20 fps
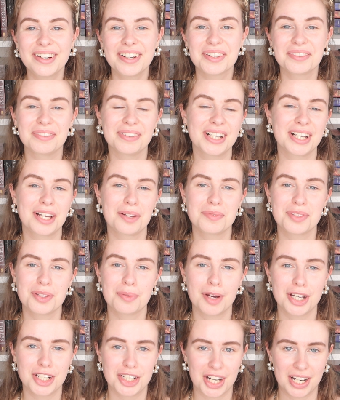and welcome to
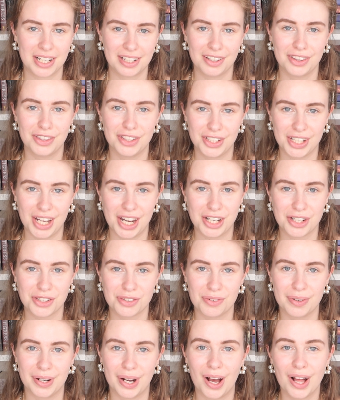my channel, The Danish
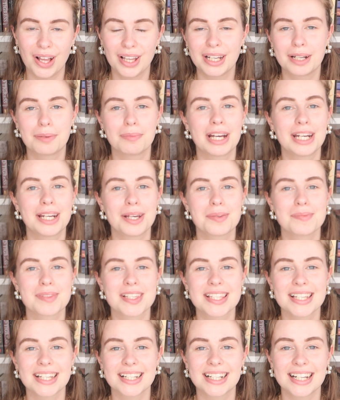Readaholic. My name is
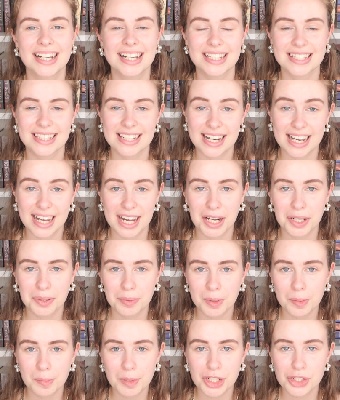Silke and today I
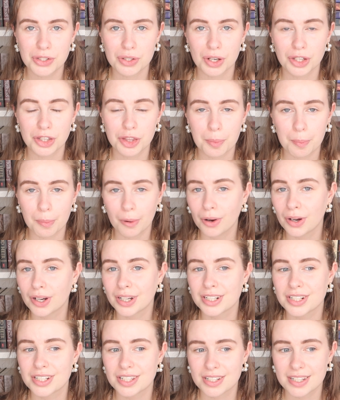will be doing the
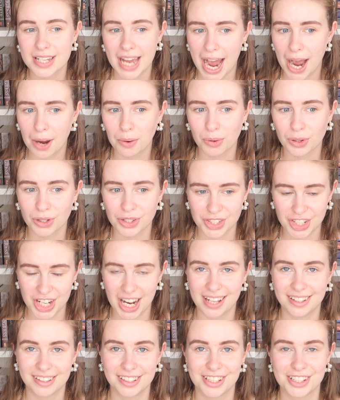Book Tower
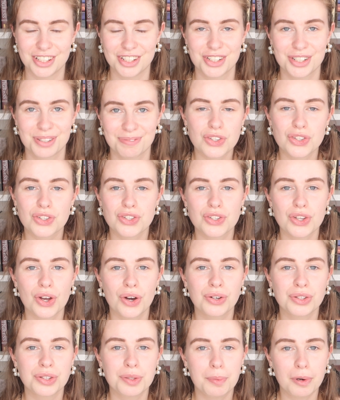Challenge.
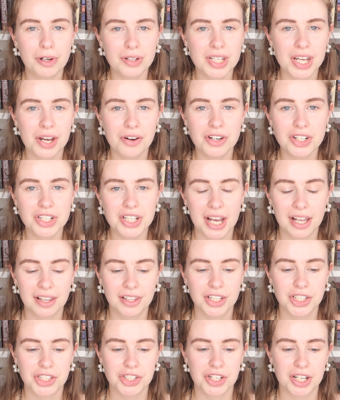So the Book Tower
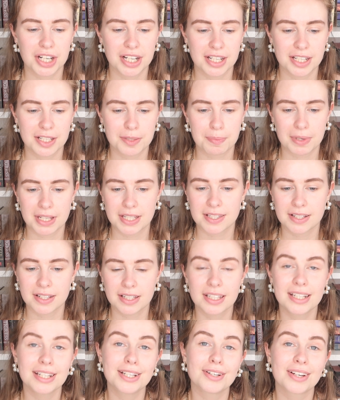Challenge is
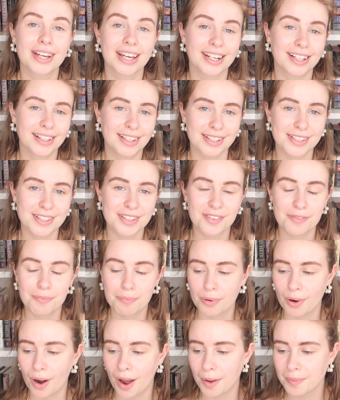basically you get a list of
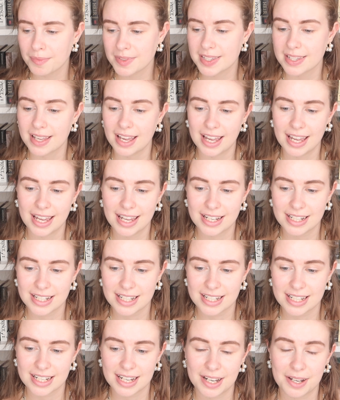prompts
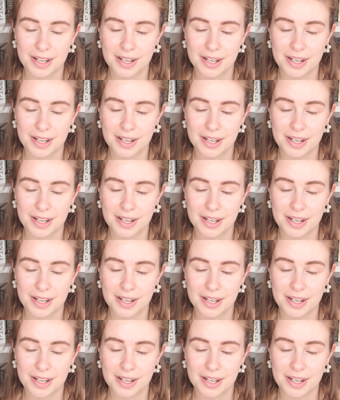and